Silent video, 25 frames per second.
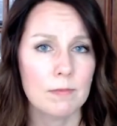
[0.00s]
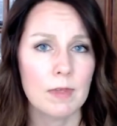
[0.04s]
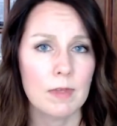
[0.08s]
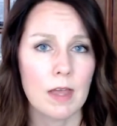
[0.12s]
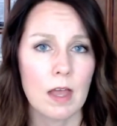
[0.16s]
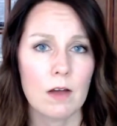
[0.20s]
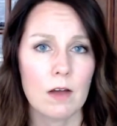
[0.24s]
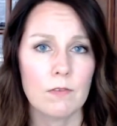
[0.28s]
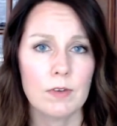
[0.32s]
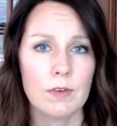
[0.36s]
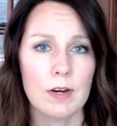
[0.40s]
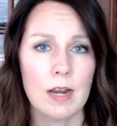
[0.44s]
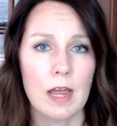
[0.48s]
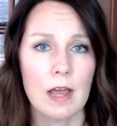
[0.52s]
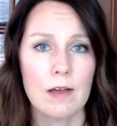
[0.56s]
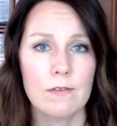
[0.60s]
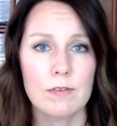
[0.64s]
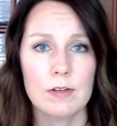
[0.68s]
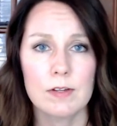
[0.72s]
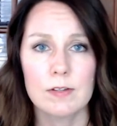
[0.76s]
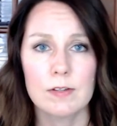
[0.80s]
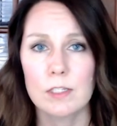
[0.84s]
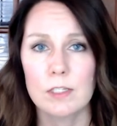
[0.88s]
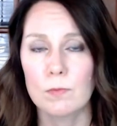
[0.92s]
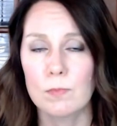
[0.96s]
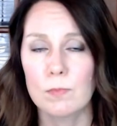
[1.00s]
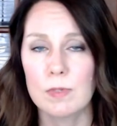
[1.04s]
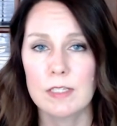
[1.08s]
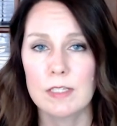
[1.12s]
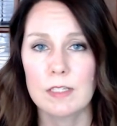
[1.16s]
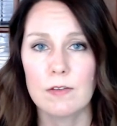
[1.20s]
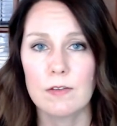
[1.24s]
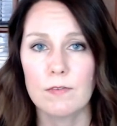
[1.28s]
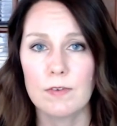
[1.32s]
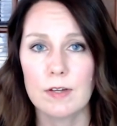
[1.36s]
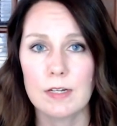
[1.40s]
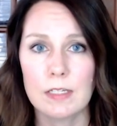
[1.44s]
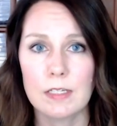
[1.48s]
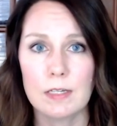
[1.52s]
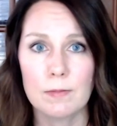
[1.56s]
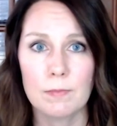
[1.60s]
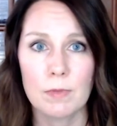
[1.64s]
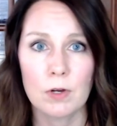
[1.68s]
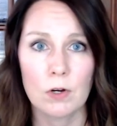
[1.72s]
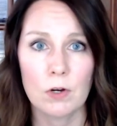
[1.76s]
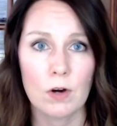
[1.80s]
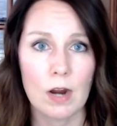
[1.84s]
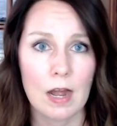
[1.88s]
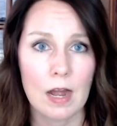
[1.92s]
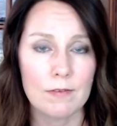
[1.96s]
They often have a specific
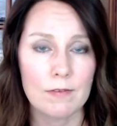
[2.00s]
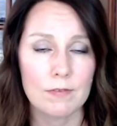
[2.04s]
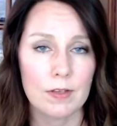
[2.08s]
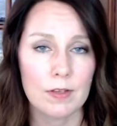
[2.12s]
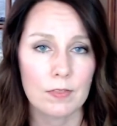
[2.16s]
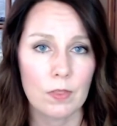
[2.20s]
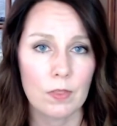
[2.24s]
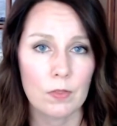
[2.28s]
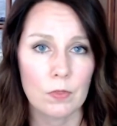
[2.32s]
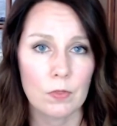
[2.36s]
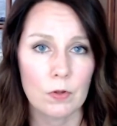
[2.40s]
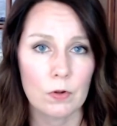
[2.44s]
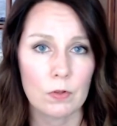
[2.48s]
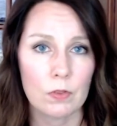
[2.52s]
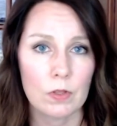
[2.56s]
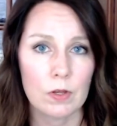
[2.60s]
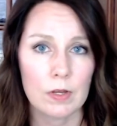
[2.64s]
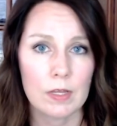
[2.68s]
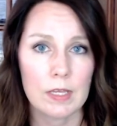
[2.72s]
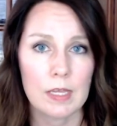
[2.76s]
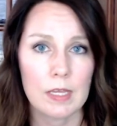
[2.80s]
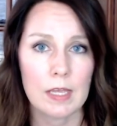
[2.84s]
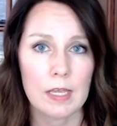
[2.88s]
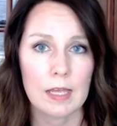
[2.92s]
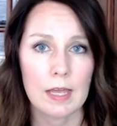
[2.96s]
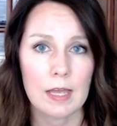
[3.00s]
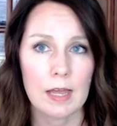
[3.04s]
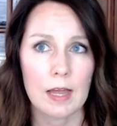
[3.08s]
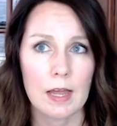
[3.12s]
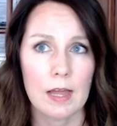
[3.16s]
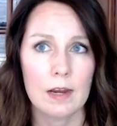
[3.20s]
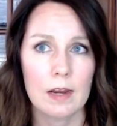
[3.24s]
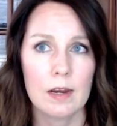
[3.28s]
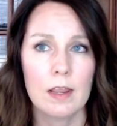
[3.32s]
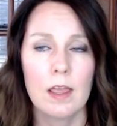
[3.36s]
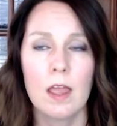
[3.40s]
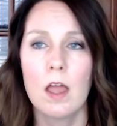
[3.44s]
demographic that they're looking at.